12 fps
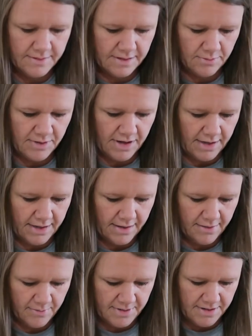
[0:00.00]
Then we got
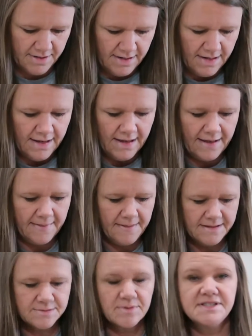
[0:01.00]
another one, and
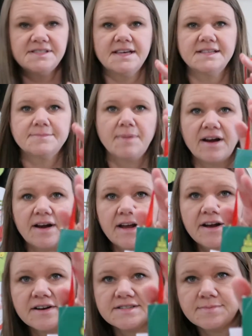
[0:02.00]
this one says
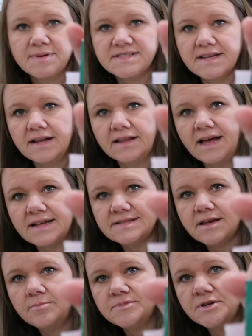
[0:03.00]
Merry Christmas, and it
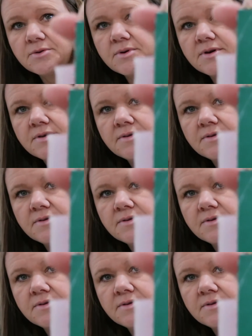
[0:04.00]
lights up too.